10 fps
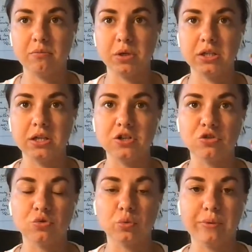I've
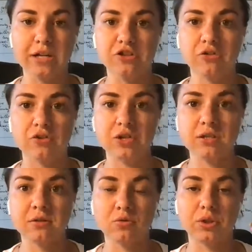been teaching two
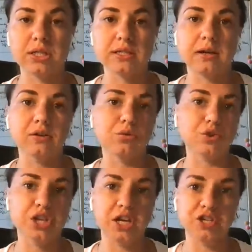bachelors who
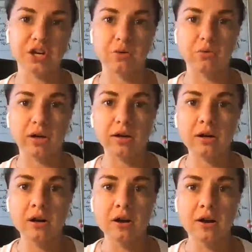decided to change a
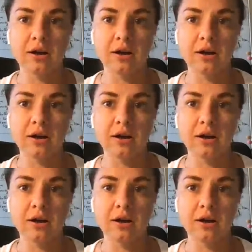career.